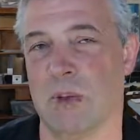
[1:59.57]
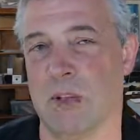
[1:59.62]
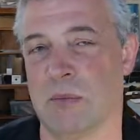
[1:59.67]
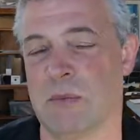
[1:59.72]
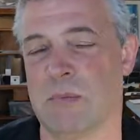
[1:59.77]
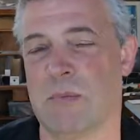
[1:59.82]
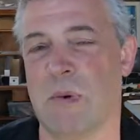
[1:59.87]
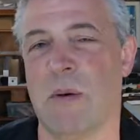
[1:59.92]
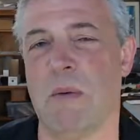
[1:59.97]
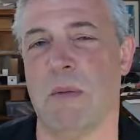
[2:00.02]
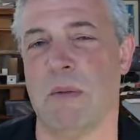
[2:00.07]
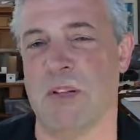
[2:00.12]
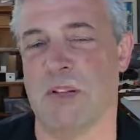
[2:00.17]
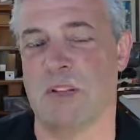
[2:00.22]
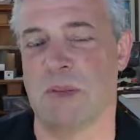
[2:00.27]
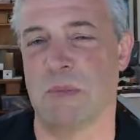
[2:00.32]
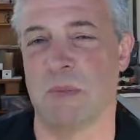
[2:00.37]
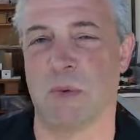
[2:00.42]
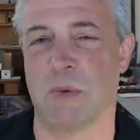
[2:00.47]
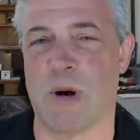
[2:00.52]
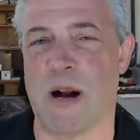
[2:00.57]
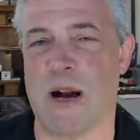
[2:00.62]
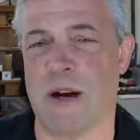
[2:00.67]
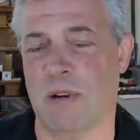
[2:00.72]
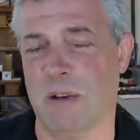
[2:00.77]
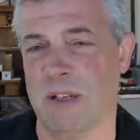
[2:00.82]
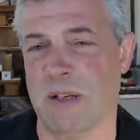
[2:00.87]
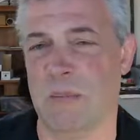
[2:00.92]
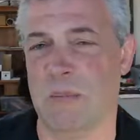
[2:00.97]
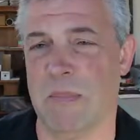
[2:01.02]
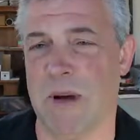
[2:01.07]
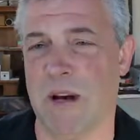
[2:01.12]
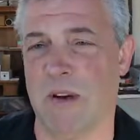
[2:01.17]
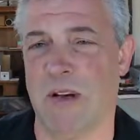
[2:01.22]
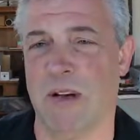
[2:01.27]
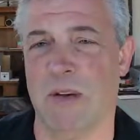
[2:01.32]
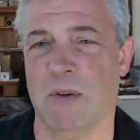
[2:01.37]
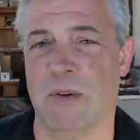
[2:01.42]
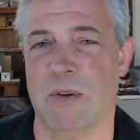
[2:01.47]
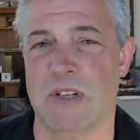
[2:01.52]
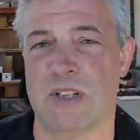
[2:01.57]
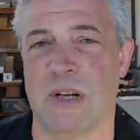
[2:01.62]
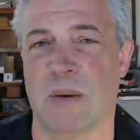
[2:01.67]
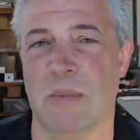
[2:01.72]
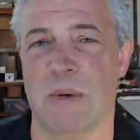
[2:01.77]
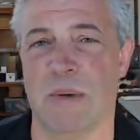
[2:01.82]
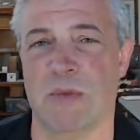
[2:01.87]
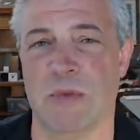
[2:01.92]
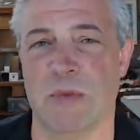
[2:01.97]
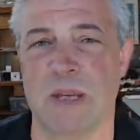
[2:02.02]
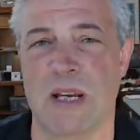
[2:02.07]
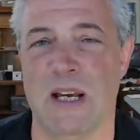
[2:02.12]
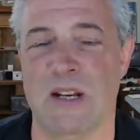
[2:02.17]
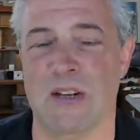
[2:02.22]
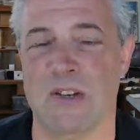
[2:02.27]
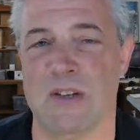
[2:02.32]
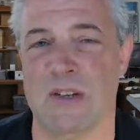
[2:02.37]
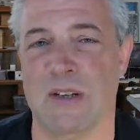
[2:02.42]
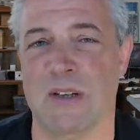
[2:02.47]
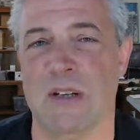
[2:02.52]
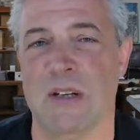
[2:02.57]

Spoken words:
there was probably some growling bearing noise coming from the engine.